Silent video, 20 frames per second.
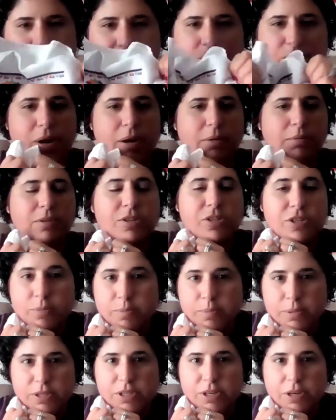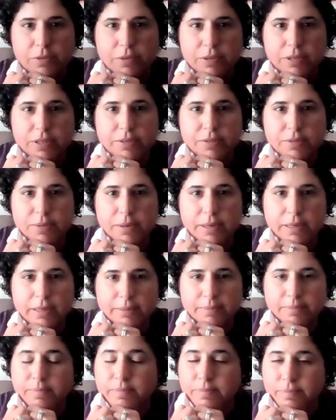I probably should be showing
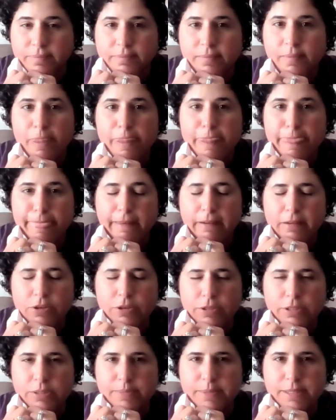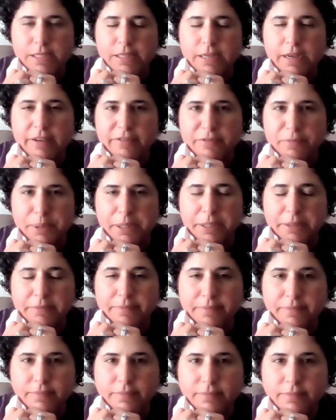you Christmas stuff, but
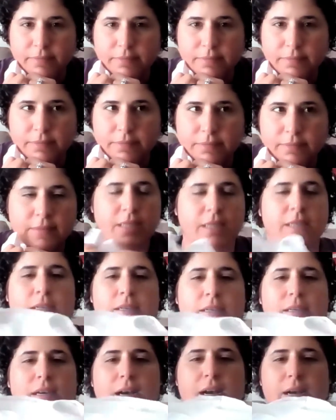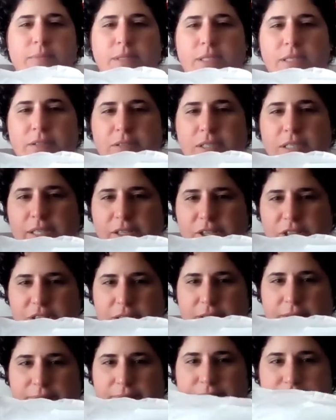I'm still
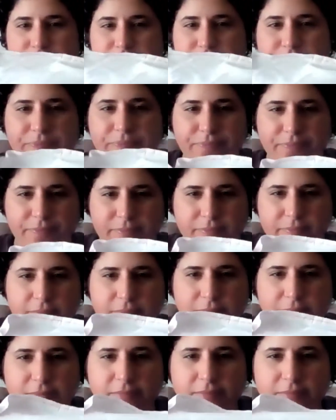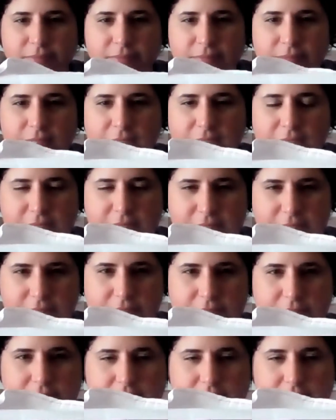stitching, still in